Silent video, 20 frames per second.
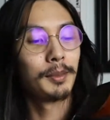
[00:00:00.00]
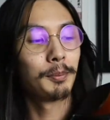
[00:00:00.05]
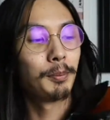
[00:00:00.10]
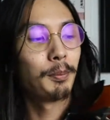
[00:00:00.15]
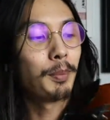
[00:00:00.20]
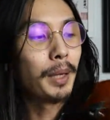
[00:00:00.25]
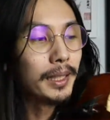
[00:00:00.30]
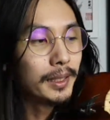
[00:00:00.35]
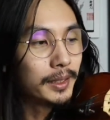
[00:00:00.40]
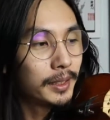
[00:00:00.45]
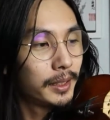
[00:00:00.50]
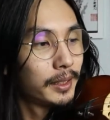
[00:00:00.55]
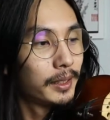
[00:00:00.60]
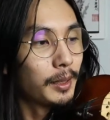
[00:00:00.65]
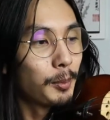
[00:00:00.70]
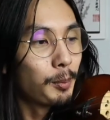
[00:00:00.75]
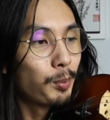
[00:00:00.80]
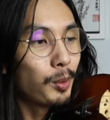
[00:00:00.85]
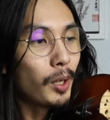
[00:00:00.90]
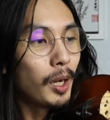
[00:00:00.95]
But the
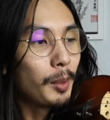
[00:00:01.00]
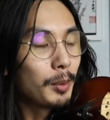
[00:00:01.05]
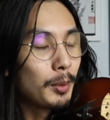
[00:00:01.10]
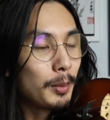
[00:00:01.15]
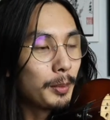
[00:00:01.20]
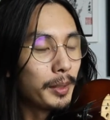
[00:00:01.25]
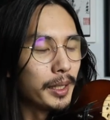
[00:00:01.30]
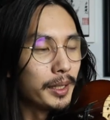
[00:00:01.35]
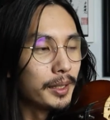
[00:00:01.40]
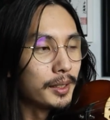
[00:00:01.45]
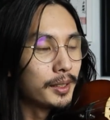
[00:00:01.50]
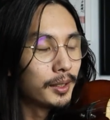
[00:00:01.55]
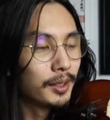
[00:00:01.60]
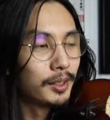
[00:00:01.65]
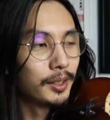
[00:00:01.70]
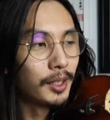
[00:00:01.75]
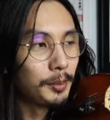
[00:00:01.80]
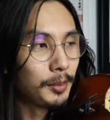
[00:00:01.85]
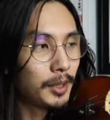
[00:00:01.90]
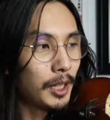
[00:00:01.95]
problem is
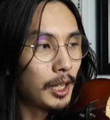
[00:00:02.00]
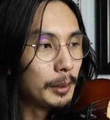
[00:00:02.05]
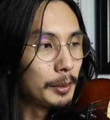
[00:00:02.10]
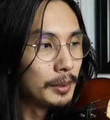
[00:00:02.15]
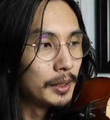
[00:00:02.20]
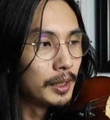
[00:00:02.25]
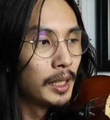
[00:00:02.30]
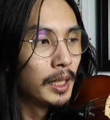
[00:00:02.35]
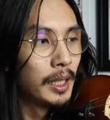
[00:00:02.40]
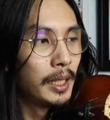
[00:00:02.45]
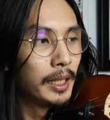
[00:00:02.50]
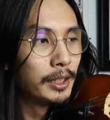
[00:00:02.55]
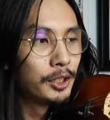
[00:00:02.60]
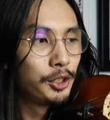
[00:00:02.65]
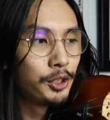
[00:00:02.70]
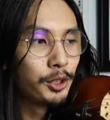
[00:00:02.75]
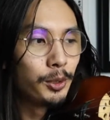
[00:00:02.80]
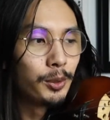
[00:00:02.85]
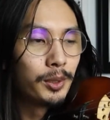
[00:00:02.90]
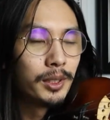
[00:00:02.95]
sometimes
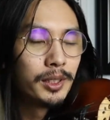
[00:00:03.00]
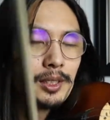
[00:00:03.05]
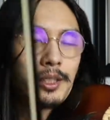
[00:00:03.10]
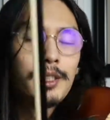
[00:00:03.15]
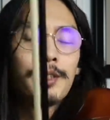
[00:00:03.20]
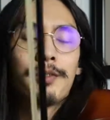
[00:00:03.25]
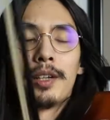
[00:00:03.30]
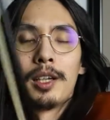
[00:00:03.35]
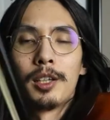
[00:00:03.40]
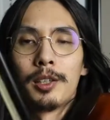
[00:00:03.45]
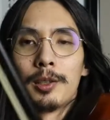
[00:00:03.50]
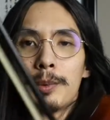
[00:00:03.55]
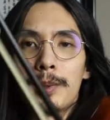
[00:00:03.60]
students develop